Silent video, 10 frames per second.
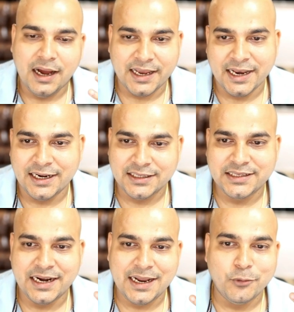Again,
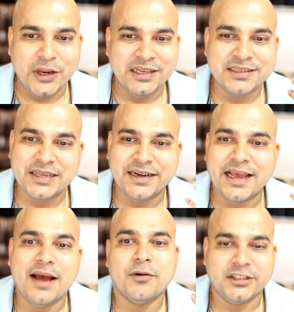understand I'm doing this
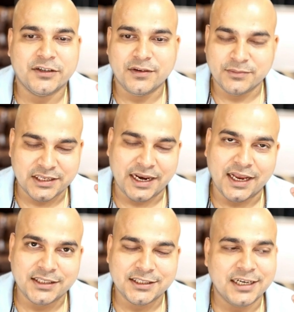entire project from
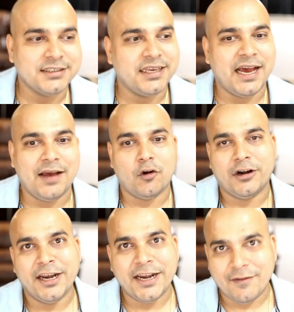scratch. Let's say I have
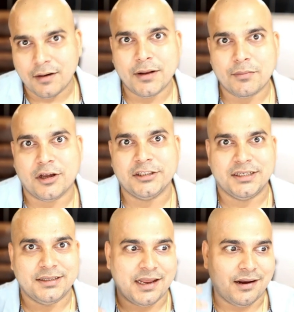already developed a
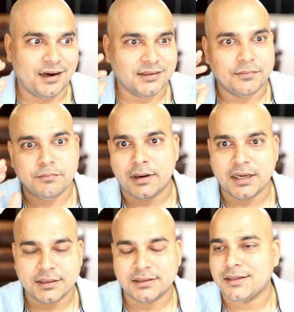project. There are some bugs.